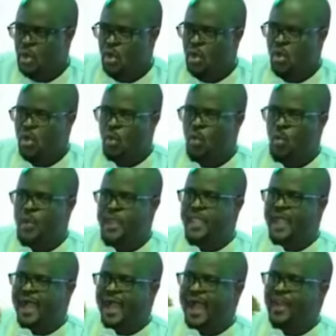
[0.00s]
We are
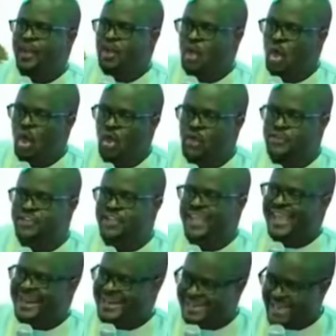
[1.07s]
not
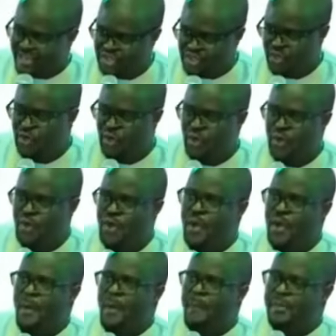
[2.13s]
rational
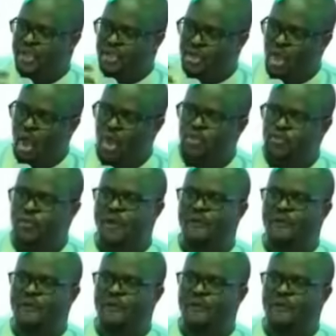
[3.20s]
because we have put